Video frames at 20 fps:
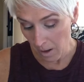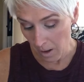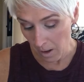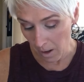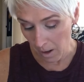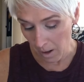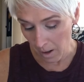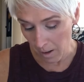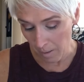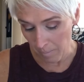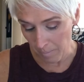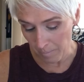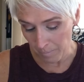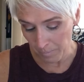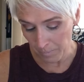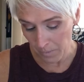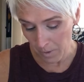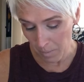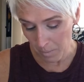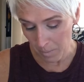Um,
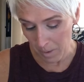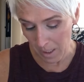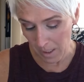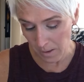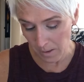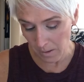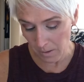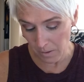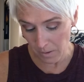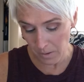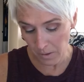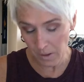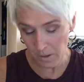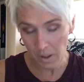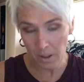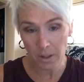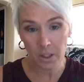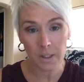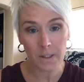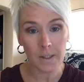the pencils
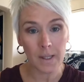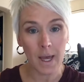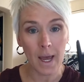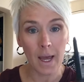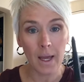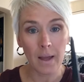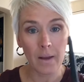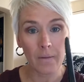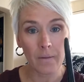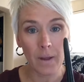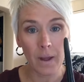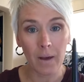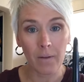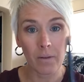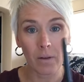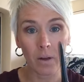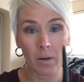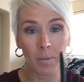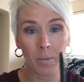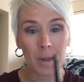are just that. They have
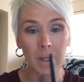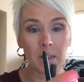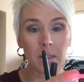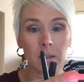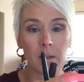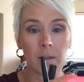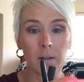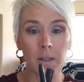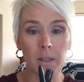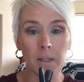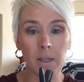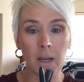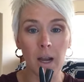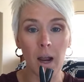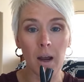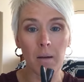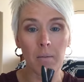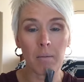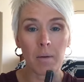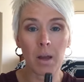a little pencil at the
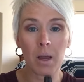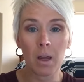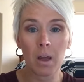top